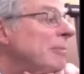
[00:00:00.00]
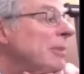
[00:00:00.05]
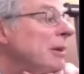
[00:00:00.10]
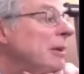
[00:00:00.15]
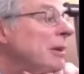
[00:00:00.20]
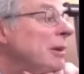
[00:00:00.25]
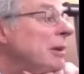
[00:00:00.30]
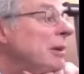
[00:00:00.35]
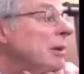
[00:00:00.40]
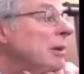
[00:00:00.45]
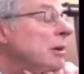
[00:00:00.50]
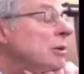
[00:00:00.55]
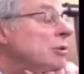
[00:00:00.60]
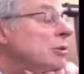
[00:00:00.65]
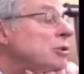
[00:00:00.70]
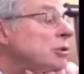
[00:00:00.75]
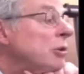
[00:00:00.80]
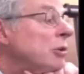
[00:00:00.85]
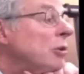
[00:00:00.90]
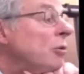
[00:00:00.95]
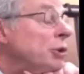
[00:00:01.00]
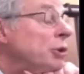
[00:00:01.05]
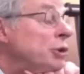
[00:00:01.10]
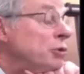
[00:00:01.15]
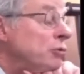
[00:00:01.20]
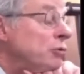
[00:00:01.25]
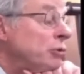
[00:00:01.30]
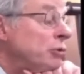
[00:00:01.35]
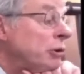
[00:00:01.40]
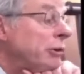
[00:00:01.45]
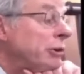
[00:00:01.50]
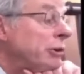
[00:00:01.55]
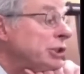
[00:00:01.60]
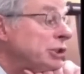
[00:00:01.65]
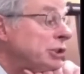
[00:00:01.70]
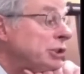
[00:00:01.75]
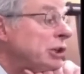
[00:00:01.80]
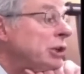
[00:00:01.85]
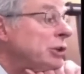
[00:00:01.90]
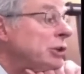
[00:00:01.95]
Mm. And so, and you had already
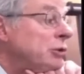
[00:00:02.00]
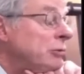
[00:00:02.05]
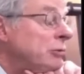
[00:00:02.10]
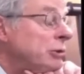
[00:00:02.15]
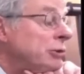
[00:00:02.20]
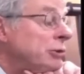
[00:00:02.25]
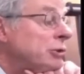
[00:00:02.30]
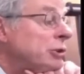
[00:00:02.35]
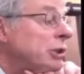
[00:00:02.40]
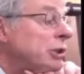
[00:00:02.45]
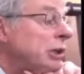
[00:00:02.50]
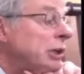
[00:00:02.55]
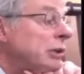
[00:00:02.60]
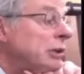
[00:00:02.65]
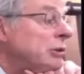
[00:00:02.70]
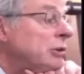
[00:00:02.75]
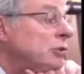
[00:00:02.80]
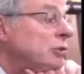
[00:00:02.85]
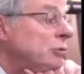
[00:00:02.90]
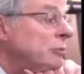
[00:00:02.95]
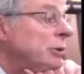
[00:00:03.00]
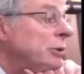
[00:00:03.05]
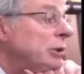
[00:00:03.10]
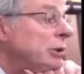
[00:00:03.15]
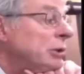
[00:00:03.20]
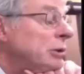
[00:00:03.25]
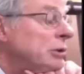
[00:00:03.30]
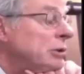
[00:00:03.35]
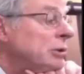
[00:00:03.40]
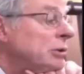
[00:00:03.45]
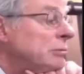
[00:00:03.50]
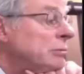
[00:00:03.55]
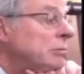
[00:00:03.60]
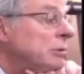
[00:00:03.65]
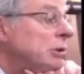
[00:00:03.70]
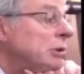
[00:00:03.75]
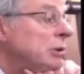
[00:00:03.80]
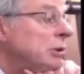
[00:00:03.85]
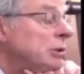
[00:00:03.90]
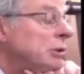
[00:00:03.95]
said you understand that you'll be at
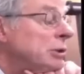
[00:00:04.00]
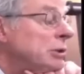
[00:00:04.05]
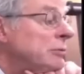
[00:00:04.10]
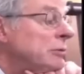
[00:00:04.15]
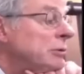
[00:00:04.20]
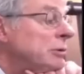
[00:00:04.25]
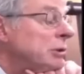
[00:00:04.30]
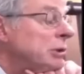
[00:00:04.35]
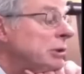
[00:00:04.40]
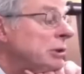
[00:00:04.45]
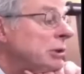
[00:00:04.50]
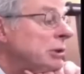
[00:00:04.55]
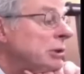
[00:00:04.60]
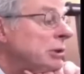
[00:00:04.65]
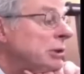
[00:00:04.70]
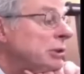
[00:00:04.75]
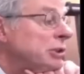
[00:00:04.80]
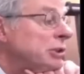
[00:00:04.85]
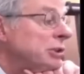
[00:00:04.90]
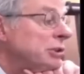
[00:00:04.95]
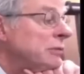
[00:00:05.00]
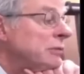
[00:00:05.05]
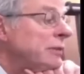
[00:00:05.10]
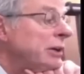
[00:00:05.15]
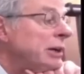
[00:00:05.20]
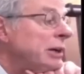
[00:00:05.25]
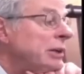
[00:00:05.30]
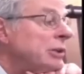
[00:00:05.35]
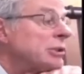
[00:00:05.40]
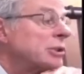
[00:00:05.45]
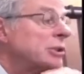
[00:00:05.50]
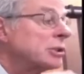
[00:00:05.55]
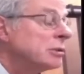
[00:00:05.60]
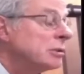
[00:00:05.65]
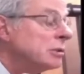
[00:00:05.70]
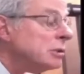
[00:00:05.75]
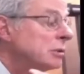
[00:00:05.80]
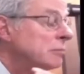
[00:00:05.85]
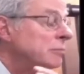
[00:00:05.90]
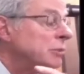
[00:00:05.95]
a, at a di- uh, disadvantage,
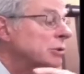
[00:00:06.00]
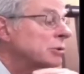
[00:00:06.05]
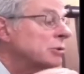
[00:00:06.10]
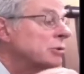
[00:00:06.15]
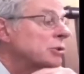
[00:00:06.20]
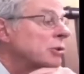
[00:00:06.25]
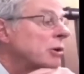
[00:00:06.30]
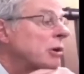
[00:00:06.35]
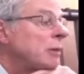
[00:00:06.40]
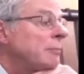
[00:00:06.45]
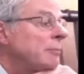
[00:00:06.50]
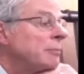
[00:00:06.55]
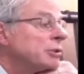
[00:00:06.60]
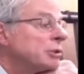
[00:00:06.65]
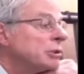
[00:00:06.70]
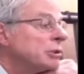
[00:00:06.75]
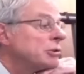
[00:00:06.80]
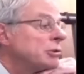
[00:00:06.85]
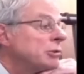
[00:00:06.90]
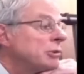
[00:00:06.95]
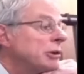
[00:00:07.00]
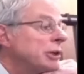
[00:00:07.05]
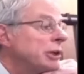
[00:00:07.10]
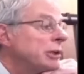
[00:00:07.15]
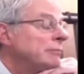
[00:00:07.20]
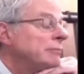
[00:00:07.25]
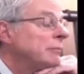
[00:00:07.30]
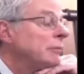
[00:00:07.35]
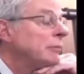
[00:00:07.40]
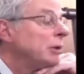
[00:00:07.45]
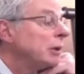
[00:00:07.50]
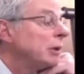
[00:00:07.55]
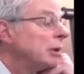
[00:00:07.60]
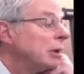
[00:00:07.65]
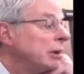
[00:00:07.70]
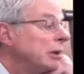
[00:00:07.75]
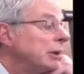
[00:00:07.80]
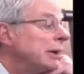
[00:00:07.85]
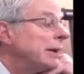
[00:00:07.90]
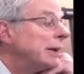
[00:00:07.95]
and that Mr. Sharp attorney.
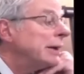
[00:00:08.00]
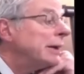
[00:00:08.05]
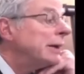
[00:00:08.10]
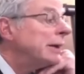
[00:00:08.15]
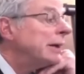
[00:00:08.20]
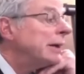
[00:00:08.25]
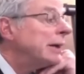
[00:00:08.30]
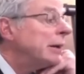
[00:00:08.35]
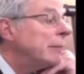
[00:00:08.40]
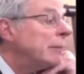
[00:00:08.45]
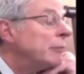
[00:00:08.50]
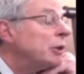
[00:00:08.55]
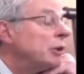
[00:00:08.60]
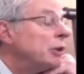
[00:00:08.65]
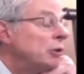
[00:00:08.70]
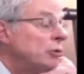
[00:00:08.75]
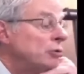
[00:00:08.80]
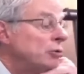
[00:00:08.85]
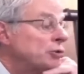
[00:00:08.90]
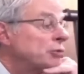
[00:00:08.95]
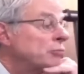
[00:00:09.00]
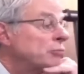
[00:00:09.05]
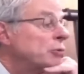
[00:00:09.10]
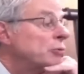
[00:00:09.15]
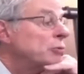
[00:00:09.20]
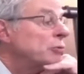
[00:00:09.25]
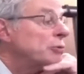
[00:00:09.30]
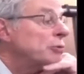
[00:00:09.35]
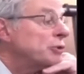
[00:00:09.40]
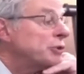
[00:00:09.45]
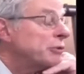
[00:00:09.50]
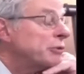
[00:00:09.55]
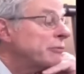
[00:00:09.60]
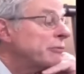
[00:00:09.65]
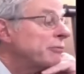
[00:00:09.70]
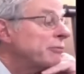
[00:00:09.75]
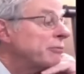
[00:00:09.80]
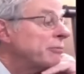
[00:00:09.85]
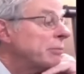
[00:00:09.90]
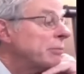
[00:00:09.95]
Uh, um, he knows the rules
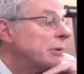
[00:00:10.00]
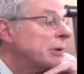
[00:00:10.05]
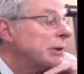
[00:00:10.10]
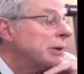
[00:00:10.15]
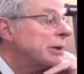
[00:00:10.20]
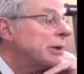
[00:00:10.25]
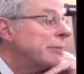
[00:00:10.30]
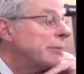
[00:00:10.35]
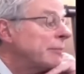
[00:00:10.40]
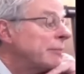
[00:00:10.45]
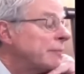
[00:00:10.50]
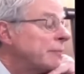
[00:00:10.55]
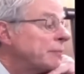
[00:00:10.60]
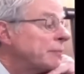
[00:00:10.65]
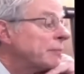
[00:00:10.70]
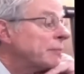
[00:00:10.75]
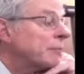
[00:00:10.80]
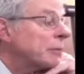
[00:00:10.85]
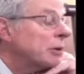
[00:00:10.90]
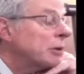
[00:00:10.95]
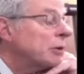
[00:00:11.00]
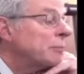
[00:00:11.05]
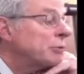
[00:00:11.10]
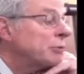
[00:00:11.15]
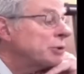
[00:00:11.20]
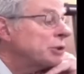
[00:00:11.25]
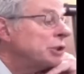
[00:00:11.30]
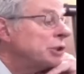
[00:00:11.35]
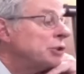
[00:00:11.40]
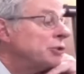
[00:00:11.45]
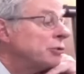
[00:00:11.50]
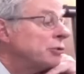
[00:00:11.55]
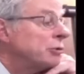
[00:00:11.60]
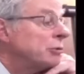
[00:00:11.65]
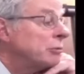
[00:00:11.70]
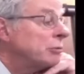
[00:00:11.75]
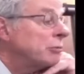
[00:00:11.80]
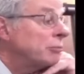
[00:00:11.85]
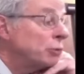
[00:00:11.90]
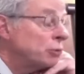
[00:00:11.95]
of um, you know,
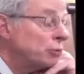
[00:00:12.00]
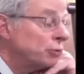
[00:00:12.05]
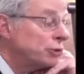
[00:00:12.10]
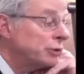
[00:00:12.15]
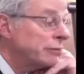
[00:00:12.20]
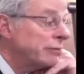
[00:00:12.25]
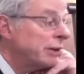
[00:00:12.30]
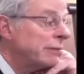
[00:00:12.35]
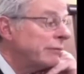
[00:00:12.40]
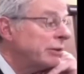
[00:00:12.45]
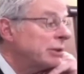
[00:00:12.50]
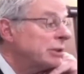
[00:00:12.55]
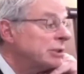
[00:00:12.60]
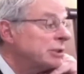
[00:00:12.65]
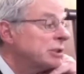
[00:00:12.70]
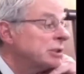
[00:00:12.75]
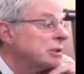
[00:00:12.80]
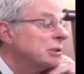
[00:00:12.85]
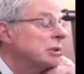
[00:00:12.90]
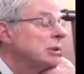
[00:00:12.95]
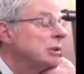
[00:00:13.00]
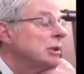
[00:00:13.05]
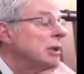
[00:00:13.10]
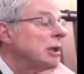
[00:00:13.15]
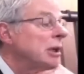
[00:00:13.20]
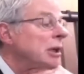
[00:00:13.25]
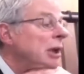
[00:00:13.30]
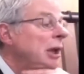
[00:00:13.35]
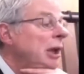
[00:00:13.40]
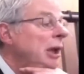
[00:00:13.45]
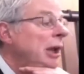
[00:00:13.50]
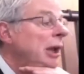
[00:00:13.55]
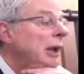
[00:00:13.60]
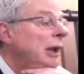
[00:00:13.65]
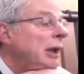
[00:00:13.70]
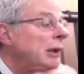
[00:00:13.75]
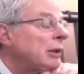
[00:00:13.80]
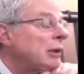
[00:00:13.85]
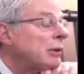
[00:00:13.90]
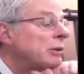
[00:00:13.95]
procedure, rules of evidence,
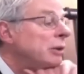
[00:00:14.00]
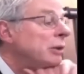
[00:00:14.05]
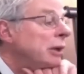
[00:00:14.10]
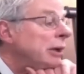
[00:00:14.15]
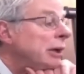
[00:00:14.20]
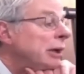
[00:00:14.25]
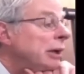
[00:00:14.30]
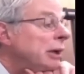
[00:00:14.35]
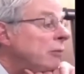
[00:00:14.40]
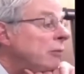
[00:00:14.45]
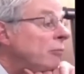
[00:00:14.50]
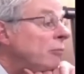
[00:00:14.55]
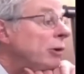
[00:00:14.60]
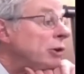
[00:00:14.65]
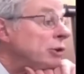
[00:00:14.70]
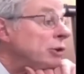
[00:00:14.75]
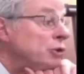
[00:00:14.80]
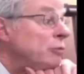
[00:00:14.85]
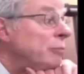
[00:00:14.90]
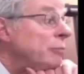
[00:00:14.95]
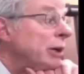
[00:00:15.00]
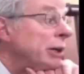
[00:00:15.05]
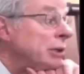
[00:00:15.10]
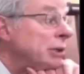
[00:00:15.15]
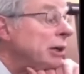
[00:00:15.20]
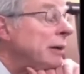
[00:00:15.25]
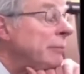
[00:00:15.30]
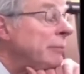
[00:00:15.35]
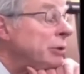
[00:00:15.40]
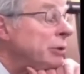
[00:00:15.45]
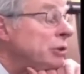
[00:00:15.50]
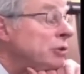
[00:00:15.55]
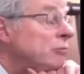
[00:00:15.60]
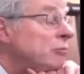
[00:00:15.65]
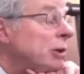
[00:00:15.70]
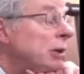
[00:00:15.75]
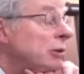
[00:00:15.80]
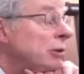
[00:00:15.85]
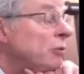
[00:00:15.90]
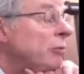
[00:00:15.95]
and uh, whereas you might not be as
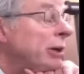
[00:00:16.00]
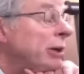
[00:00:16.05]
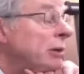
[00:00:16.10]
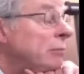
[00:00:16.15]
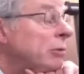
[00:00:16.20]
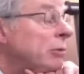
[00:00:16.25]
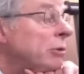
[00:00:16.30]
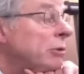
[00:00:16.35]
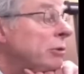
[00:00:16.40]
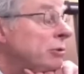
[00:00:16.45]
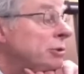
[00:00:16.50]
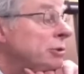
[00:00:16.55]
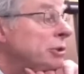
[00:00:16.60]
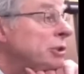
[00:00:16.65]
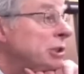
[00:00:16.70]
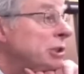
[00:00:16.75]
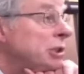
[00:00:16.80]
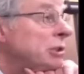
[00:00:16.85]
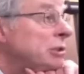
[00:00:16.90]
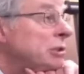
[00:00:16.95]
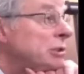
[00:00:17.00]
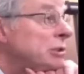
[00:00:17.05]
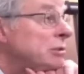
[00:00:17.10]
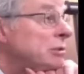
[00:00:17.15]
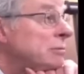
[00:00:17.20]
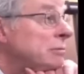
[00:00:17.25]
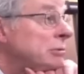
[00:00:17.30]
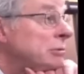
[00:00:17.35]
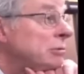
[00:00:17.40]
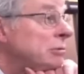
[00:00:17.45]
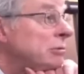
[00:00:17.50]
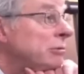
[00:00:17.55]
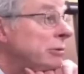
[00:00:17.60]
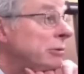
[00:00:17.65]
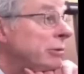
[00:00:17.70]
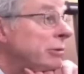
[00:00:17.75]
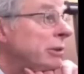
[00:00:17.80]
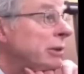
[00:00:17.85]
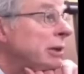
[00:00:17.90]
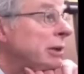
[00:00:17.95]
well acquainted with those as he is. You agree
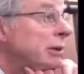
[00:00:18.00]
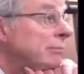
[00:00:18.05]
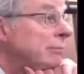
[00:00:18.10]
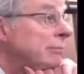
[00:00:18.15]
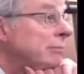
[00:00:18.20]
with that?